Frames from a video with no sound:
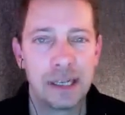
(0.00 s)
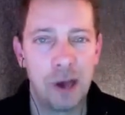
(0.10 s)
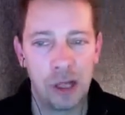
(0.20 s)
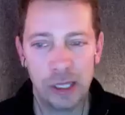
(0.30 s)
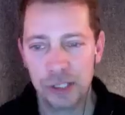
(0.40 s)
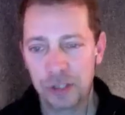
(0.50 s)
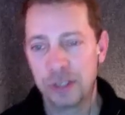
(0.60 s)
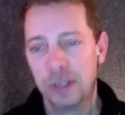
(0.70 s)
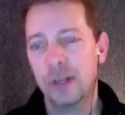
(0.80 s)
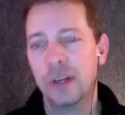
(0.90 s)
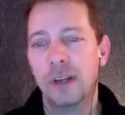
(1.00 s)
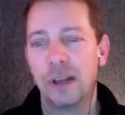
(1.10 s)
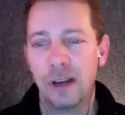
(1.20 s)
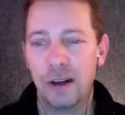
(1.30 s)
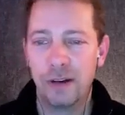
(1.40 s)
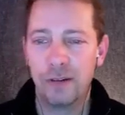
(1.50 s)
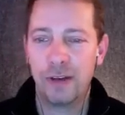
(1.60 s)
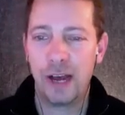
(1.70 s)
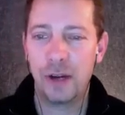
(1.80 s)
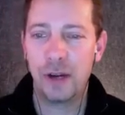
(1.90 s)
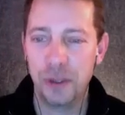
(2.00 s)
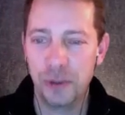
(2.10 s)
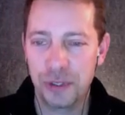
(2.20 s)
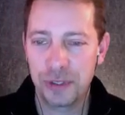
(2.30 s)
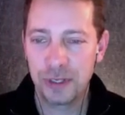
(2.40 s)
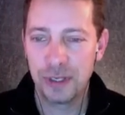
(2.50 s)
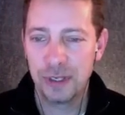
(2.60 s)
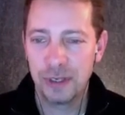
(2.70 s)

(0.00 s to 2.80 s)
knowledge of how to use,